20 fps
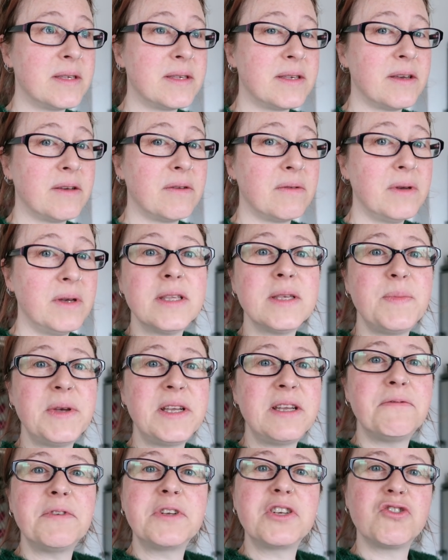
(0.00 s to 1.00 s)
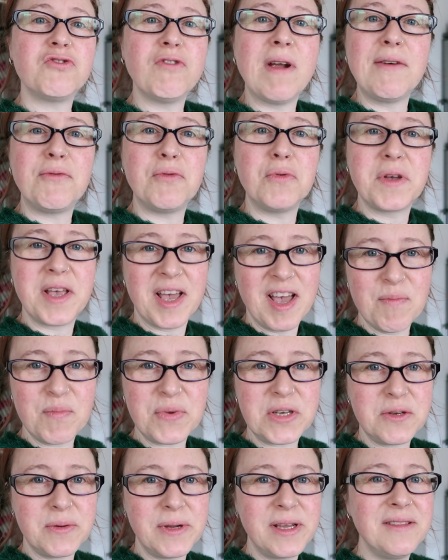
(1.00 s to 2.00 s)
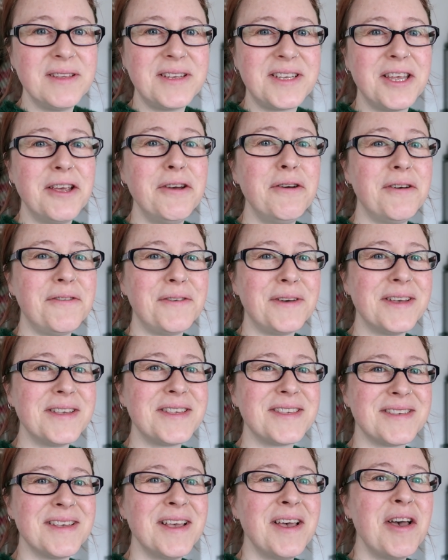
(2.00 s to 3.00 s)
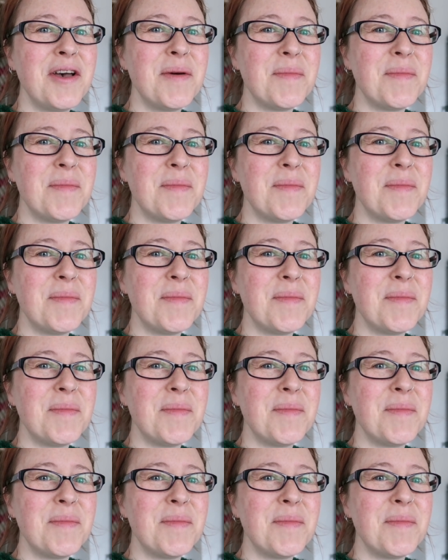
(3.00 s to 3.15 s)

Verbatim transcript: so there's a bit of a travel gap between the two of us